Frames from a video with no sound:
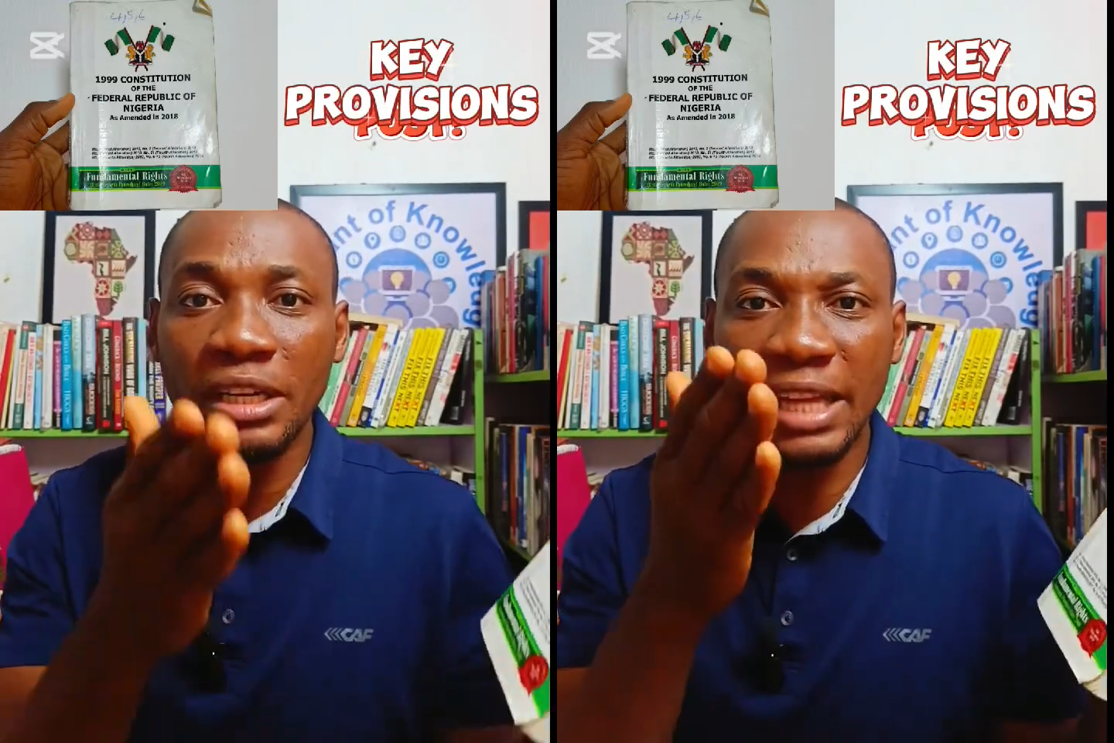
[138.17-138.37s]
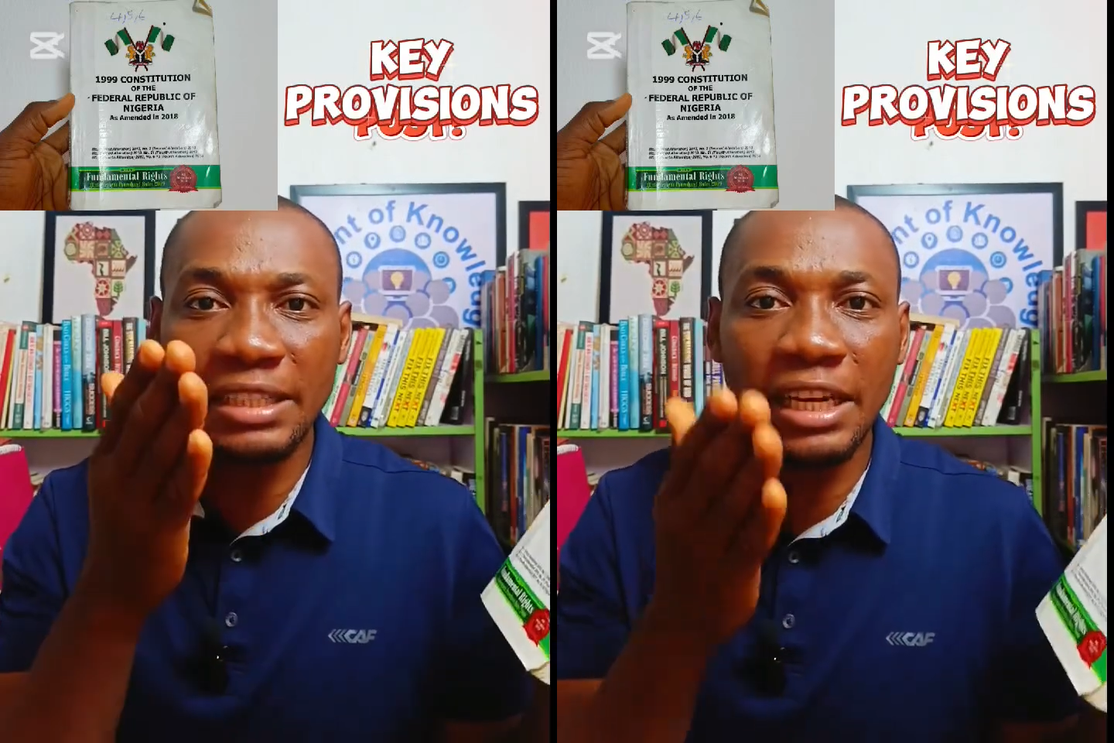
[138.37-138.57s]

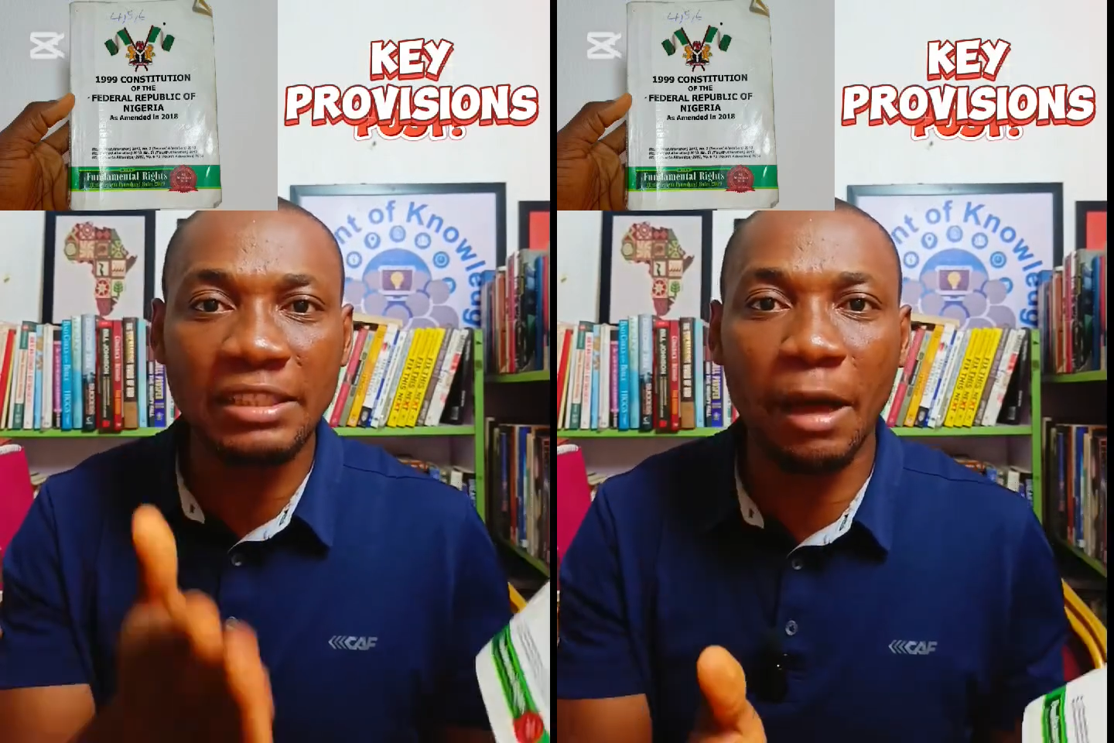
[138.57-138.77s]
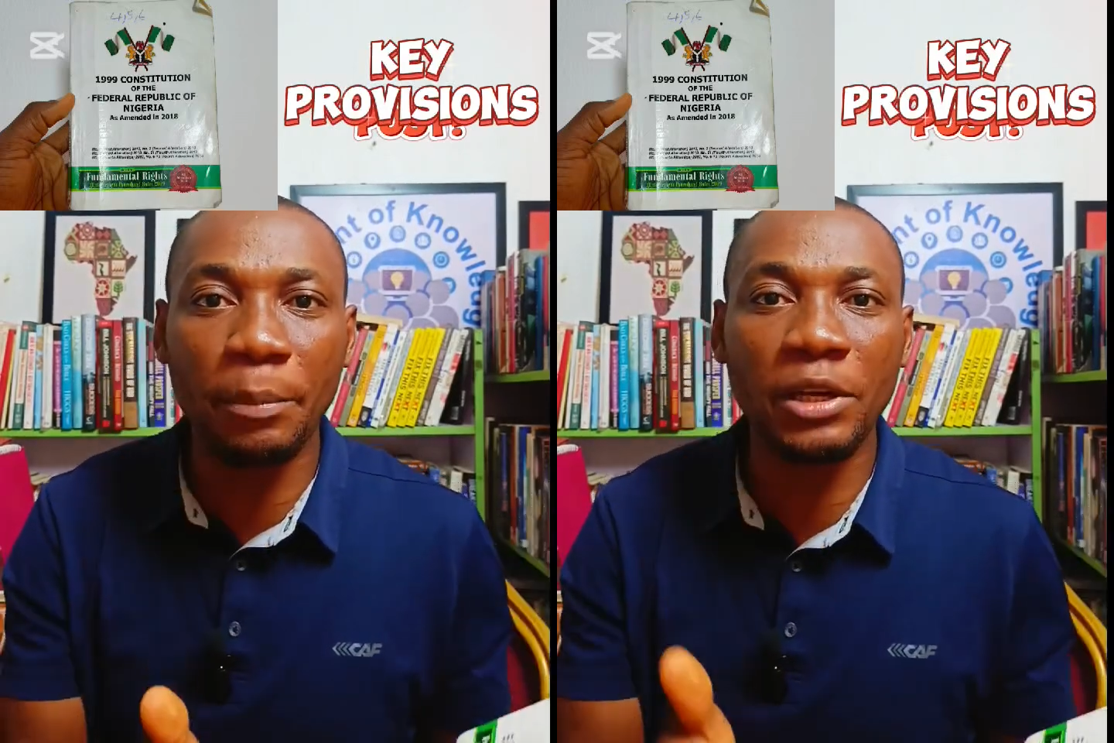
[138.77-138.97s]
that
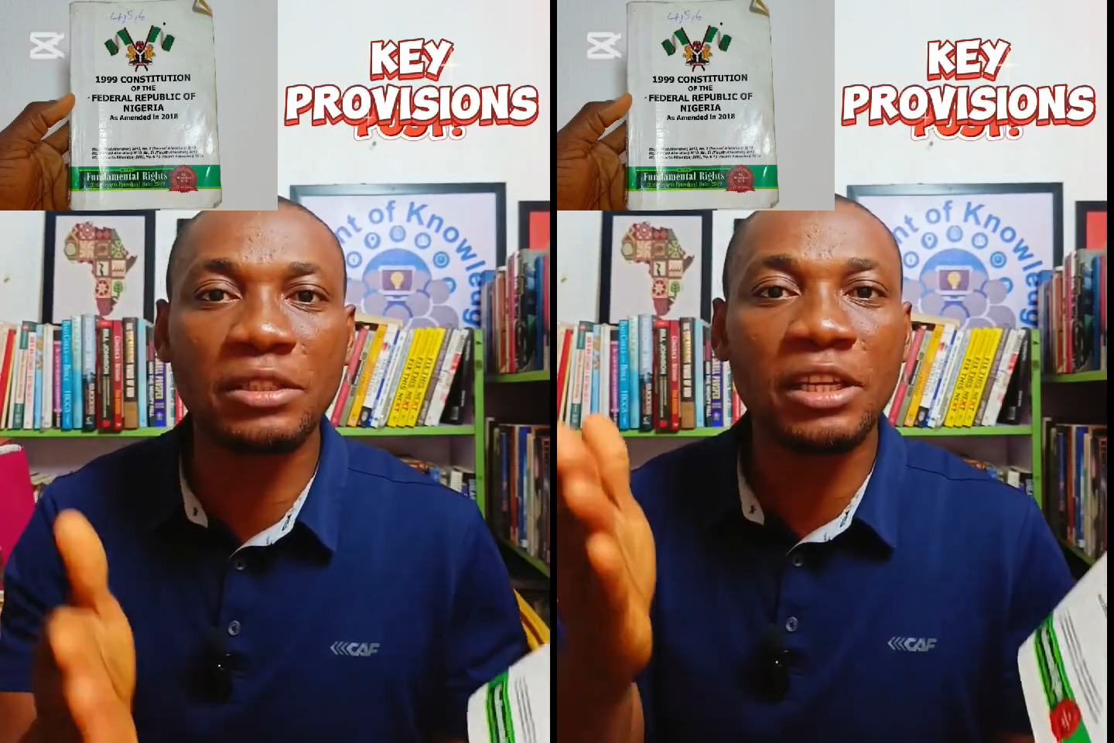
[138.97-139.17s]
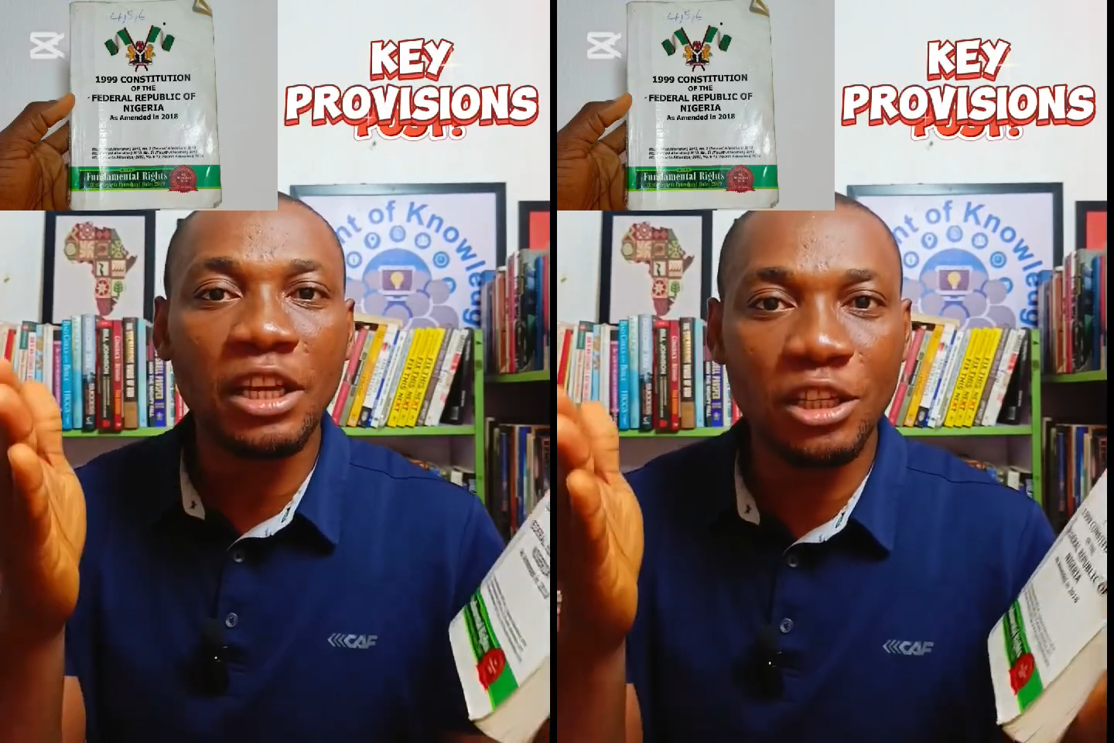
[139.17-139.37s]

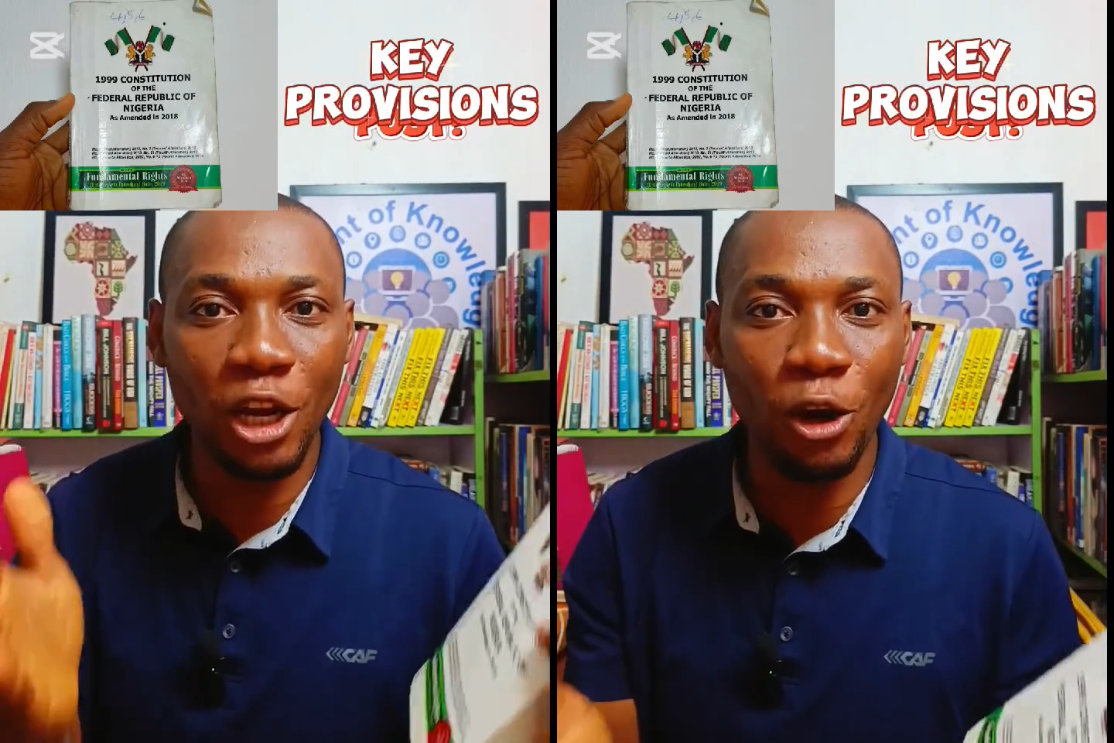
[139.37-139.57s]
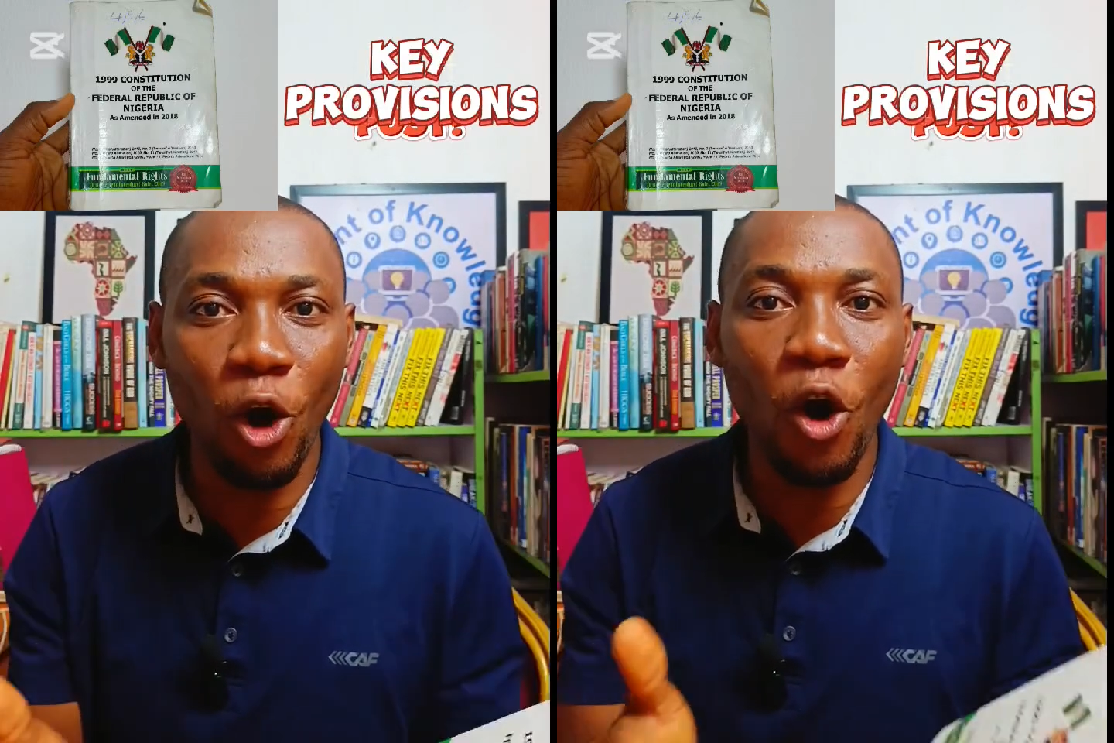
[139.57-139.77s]
interprets
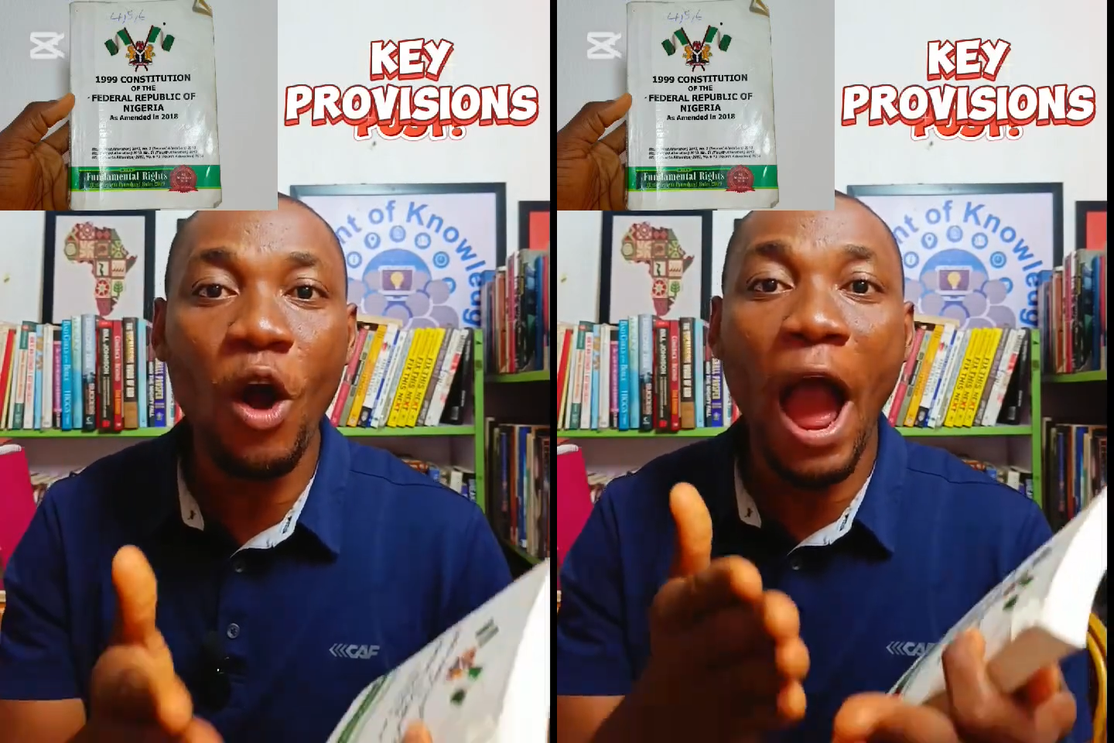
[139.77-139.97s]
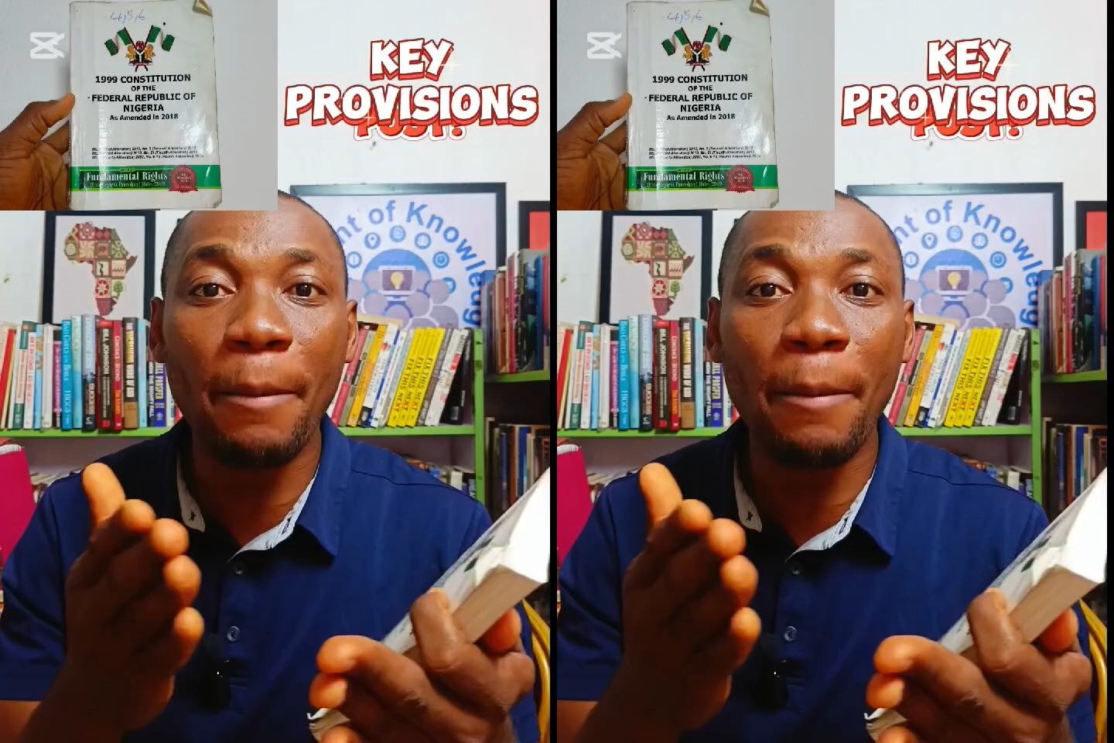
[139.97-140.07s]
the law